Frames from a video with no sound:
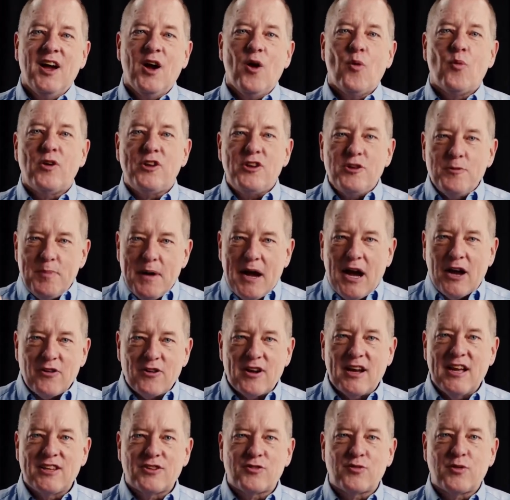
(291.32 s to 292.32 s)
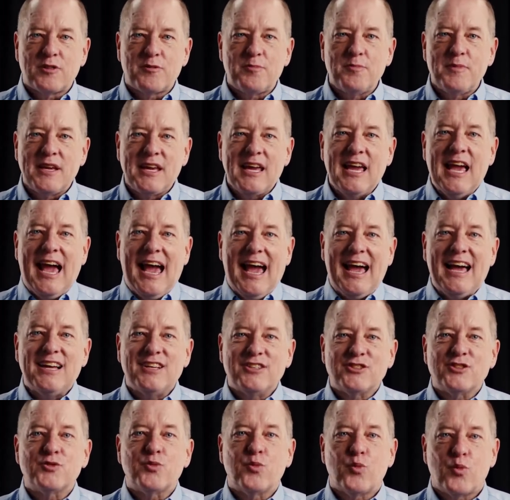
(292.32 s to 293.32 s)
would you bow your heads with me
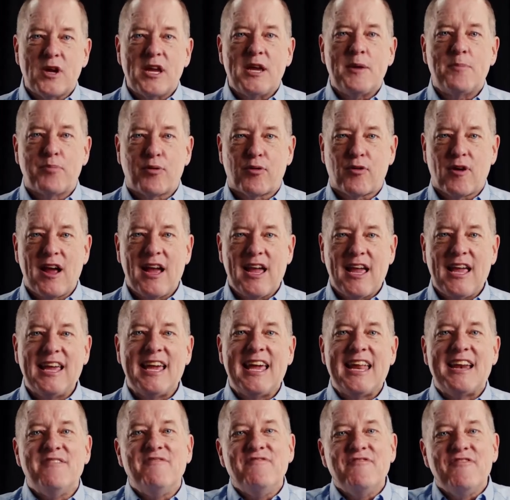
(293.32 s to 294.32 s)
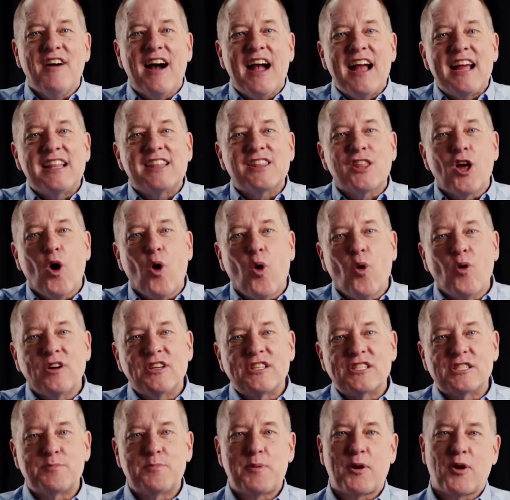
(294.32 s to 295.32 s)
as we pray and invite the Holy
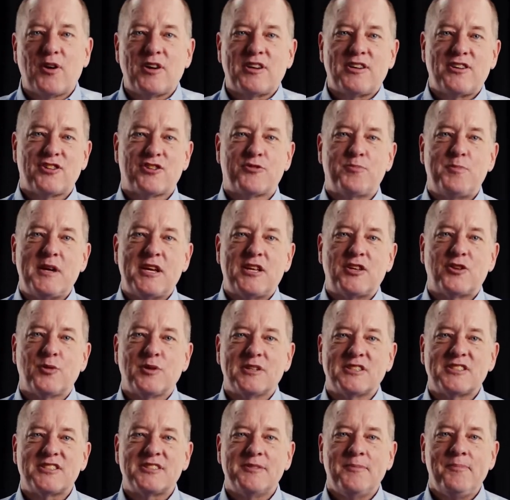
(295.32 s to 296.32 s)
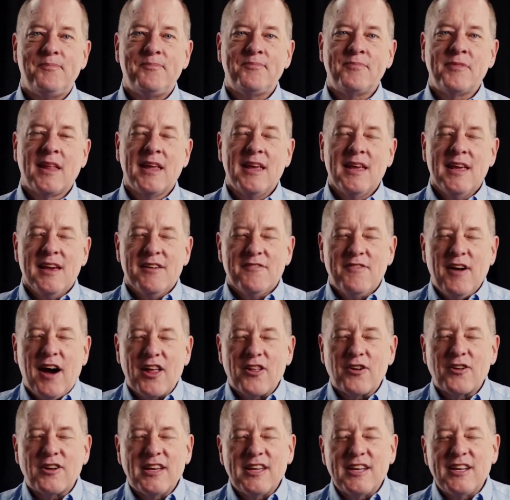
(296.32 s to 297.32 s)
Spirit to speak to us?
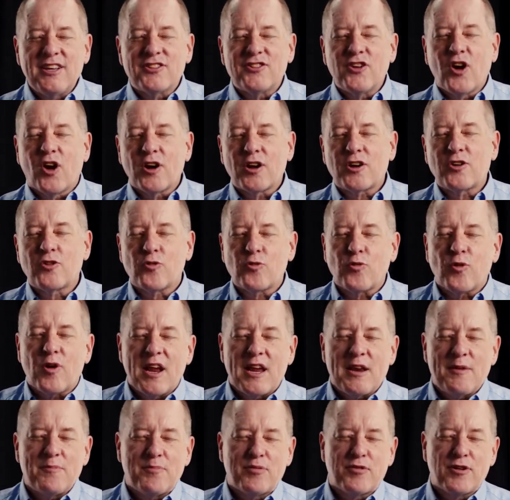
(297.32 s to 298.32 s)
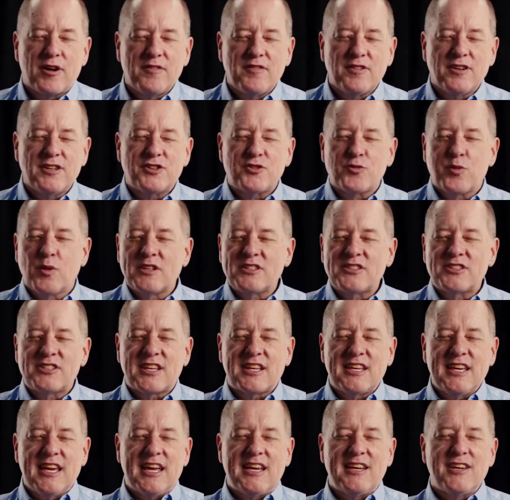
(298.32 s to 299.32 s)
Father, it is our great privilege once
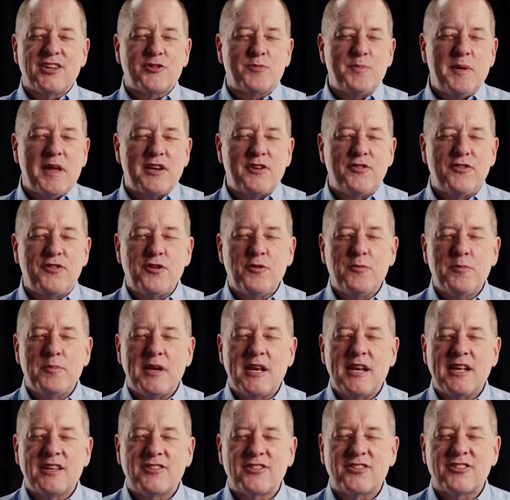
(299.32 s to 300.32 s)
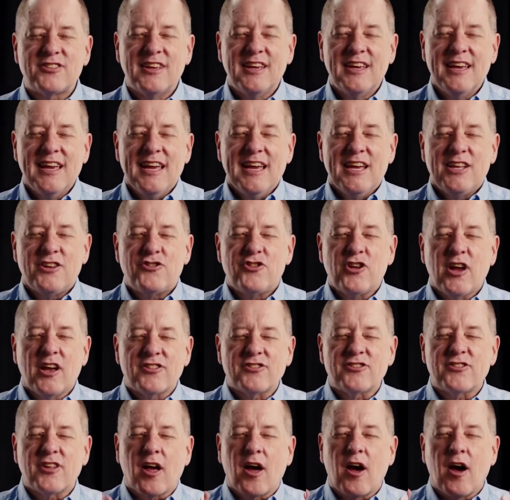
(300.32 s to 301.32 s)
again to spend a few minutes
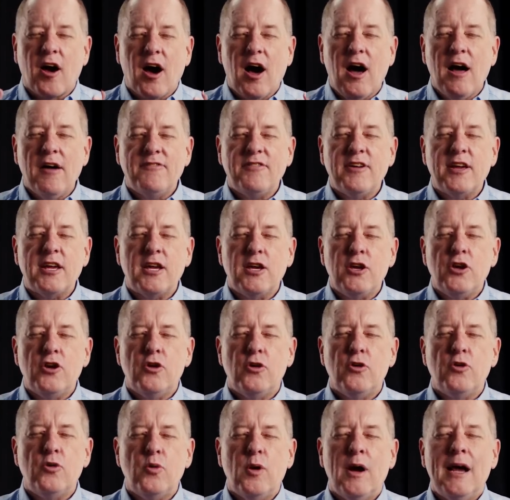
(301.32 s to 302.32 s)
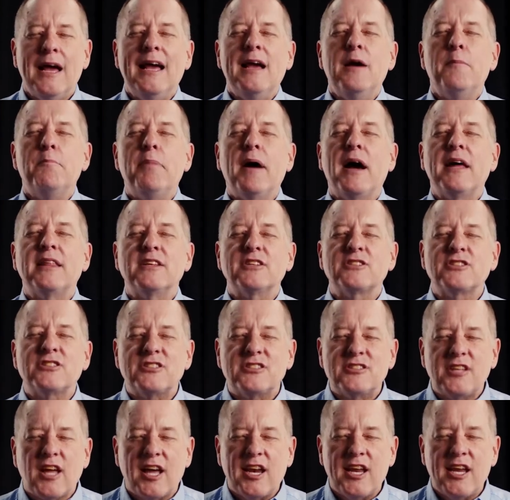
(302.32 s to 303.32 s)
just loving you by the
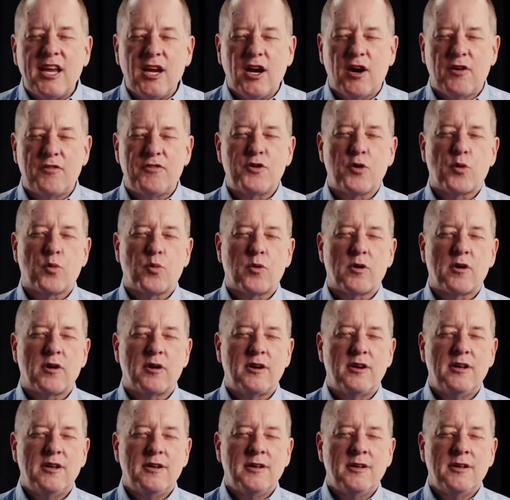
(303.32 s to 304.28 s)
study of your word.